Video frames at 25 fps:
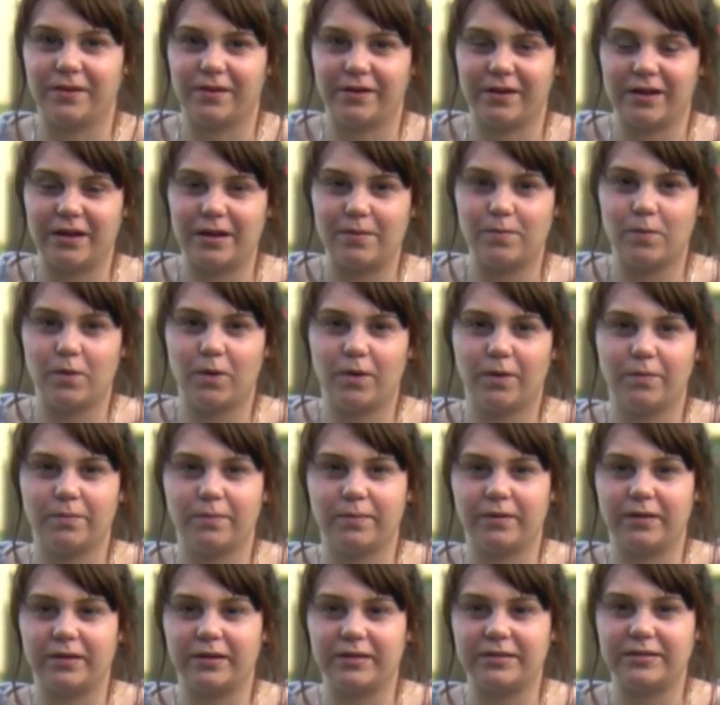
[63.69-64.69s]
God anymore
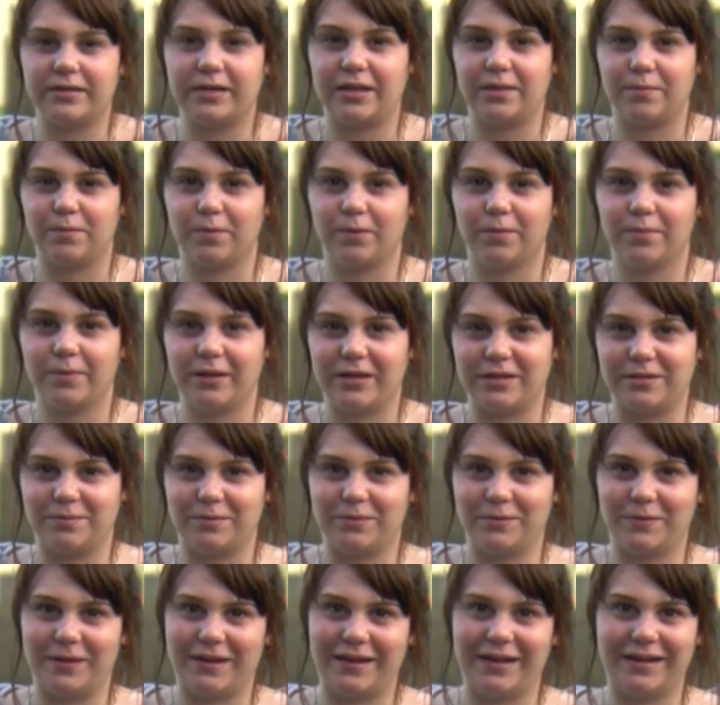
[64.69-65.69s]
because he brought peace
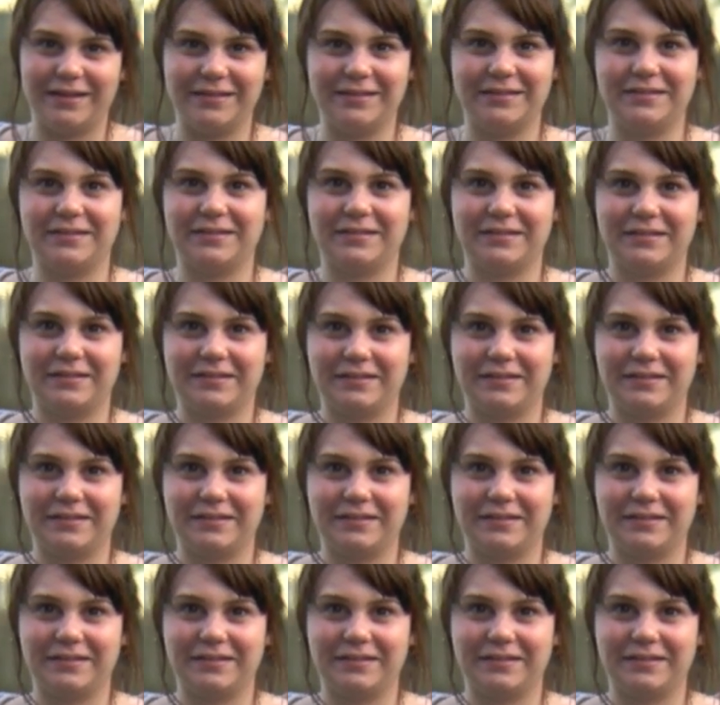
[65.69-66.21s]
between us.